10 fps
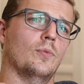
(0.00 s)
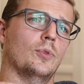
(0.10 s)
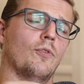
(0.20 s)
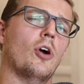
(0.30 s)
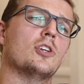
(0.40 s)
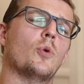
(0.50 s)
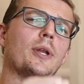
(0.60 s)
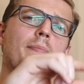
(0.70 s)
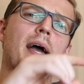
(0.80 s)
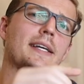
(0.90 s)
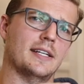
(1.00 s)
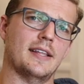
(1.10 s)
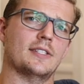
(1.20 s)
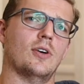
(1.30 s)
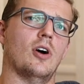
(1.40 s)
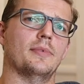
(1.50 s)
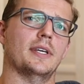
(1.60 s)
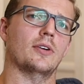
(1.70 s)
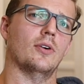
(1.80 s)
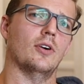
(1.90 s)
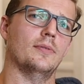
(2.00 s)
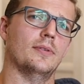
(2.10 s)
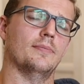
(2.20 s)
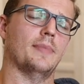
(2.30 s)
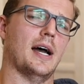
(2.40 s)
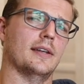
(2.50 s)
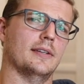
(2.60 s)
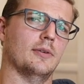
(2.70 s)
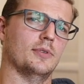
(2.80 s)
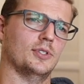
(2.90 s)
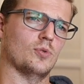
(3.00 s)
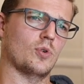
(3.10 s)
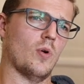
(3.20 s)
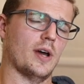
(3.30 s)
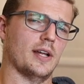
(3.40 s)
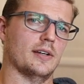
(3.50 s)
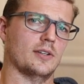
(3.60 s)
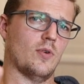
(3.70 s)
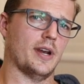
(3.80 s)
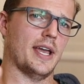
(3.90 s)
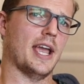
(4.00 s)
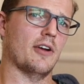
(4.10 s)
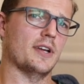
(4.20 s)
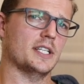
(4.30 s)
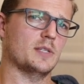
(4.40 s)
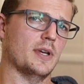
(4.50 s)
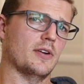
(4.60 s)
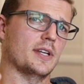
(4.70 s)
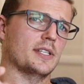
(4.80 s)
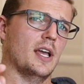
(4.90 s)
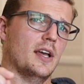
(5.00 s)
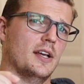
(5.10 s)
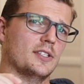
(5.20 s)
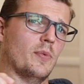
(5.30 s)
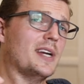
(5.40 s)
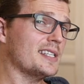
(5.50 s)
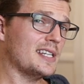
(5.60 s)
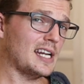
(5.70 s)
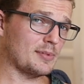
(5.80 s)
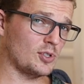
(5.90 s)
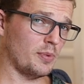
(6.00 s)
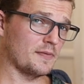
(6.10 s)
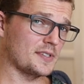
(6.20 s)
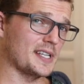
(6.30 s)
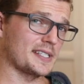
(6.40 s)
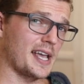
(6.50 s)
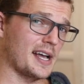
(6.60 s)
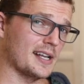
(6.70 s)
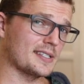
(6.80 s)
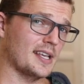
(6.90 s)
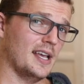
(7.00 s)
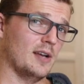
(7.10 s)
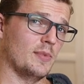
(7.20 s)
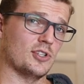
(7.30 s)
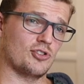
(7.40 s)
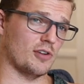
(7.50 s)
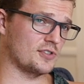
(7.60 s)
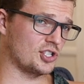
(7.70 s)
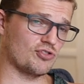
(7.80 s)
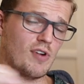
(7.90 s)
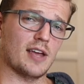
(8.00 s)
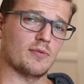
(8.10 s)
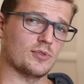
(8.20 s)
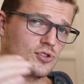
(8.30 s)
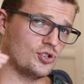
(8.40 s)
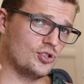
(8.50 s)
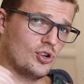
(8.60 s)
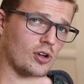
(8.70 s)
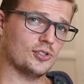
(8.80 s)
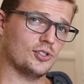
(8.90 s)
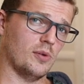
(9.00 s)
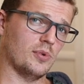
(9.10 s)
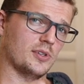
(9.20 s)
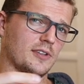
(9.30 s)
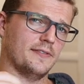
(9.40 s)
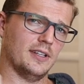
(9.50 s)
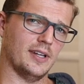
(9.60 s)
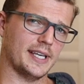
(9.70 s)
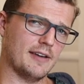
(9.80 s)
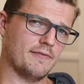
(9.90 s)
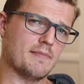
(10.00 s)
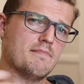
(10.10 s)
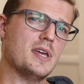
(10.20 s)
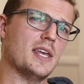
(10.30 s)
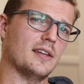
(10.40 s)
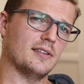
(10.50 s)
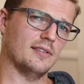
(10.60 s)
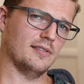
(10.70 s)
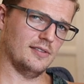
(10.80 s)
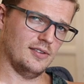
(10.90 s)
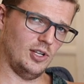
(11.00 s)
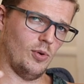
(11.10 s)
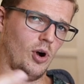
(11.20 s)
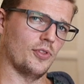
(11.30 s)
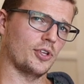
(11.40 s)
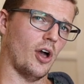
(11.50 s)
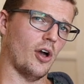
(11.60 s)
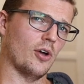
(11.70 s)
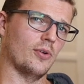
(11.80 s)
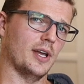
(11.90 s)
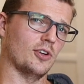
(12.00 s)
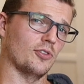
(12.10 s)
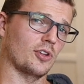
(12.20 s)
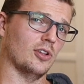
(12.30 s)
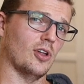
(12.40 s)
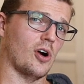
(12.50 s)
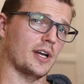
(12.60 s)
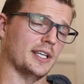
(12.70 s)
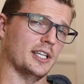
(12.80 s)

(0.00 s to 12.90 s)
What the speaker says: The roads weren't impacted at that time, thank God, but it was still quite a hairy experience. So we didn't end up stopping for 6 hours. We just drove straight, which was non-stop, because I felt like every minute you were on the go and you're on the clock.